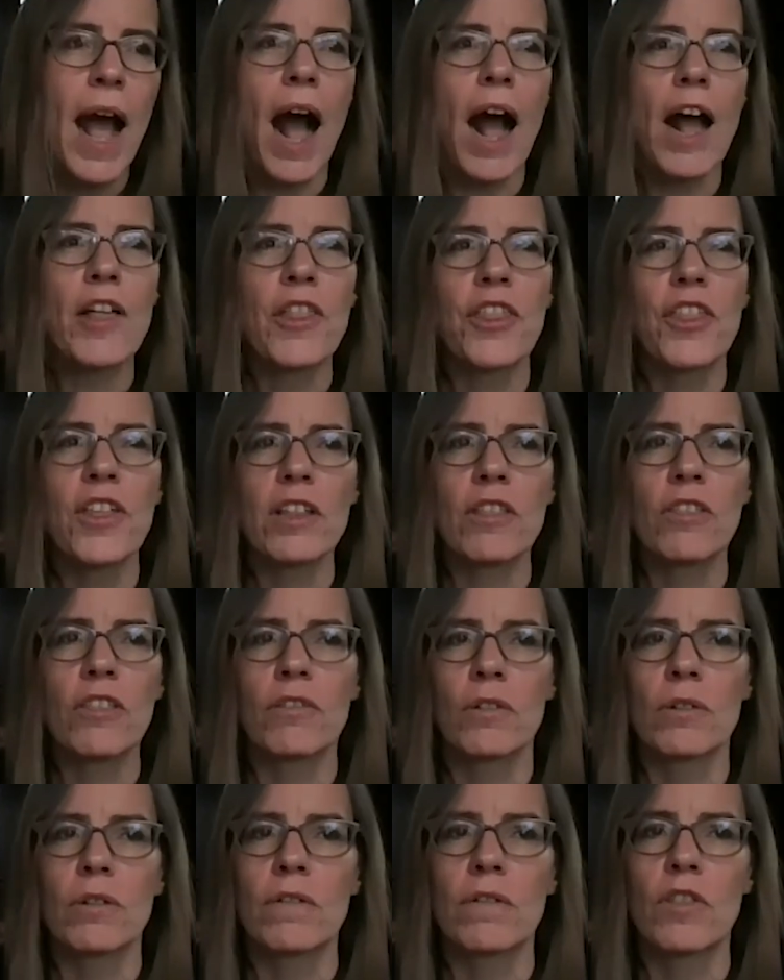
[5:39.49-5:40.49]
I think
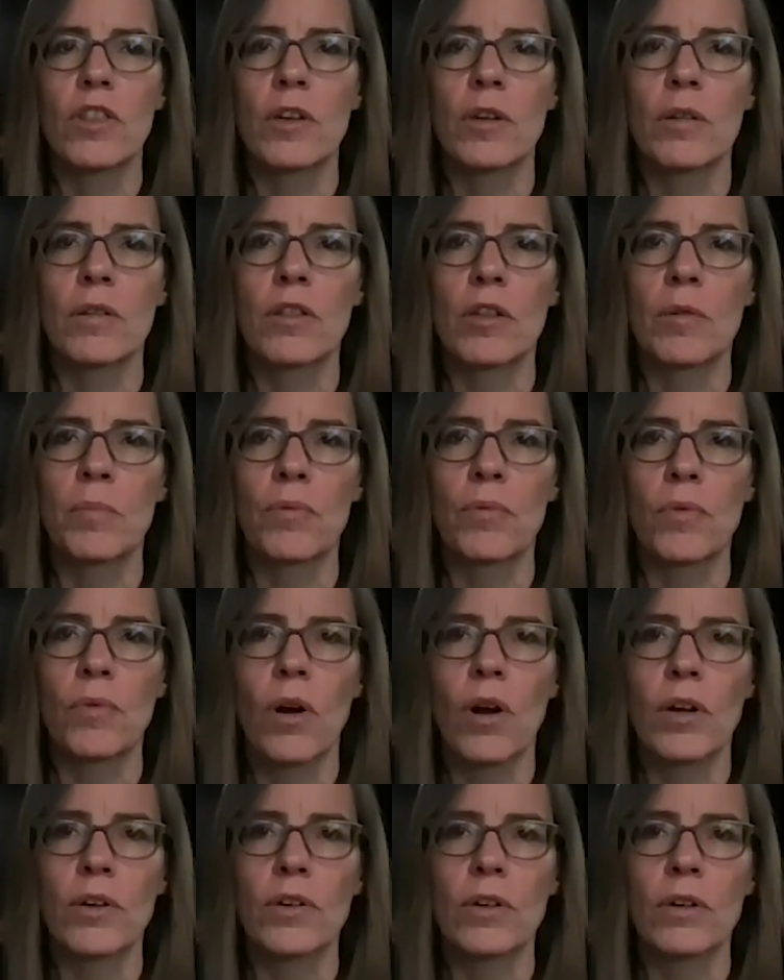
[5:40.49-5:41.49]
sort of the
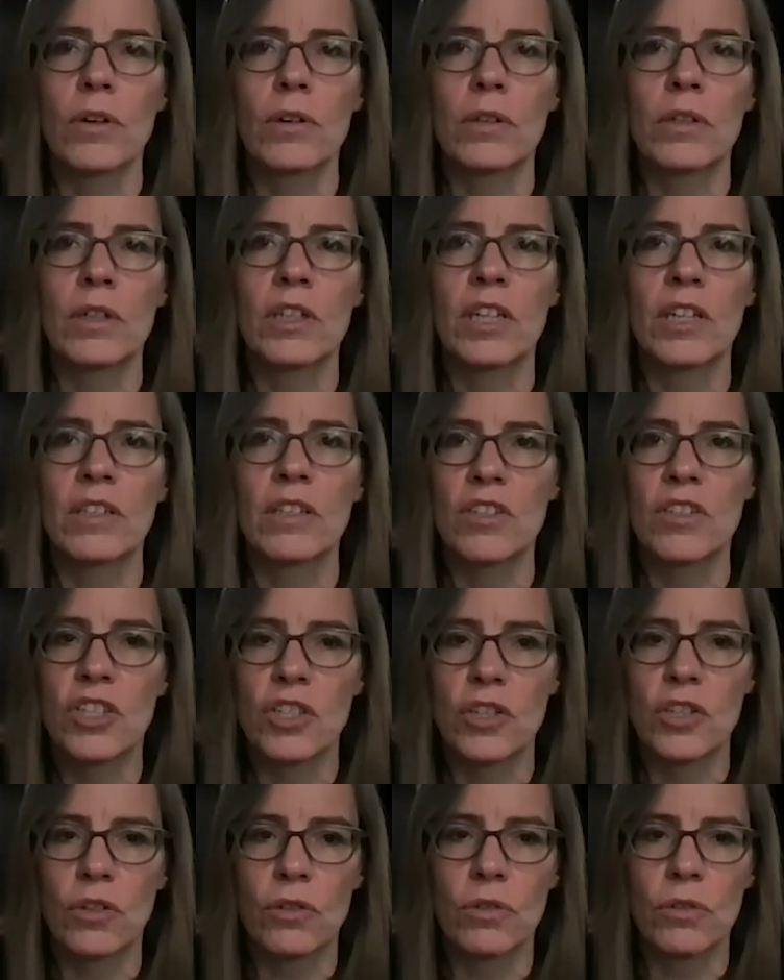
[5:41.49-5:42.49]
broader
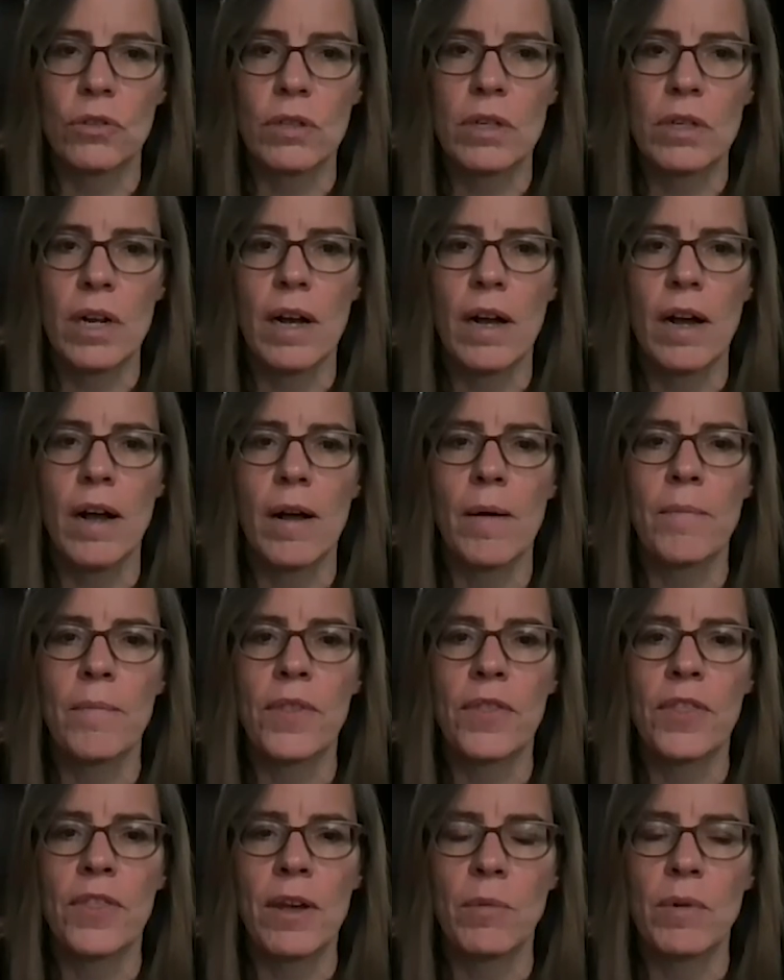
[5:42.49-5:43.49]
concern
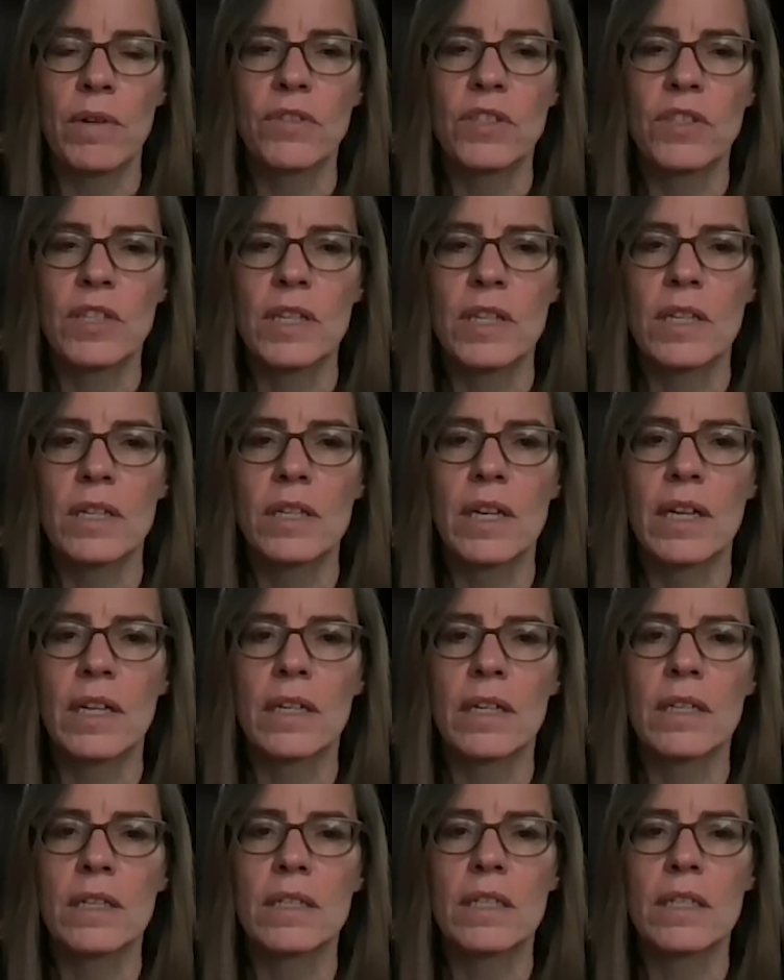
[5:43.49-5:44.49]
that we've seen
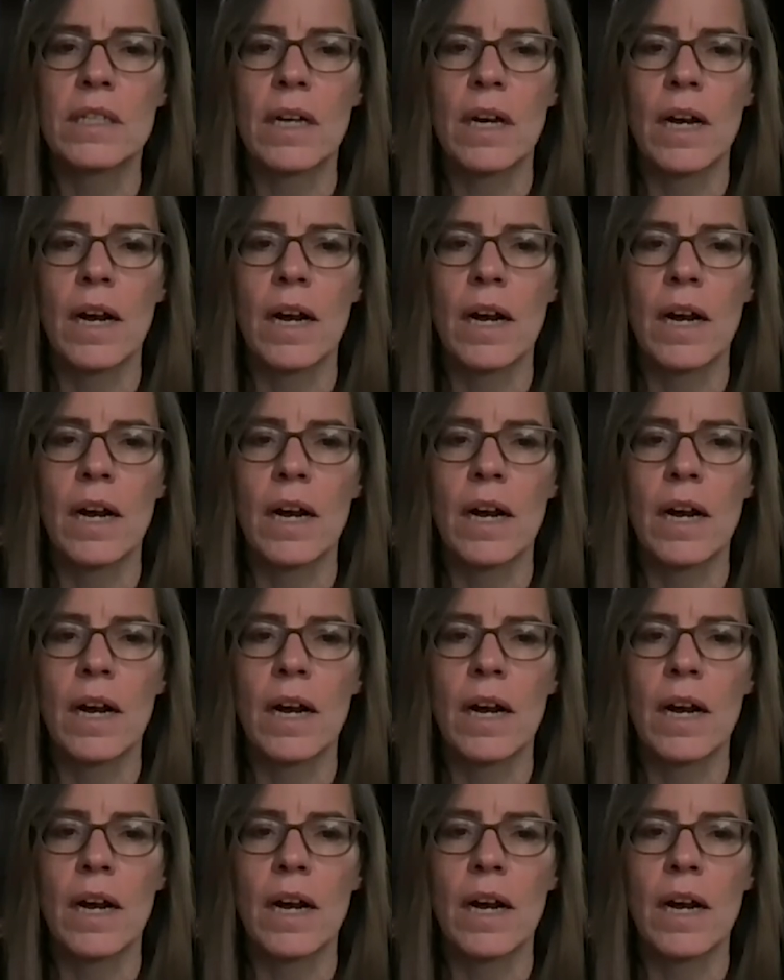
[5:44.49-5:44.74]
is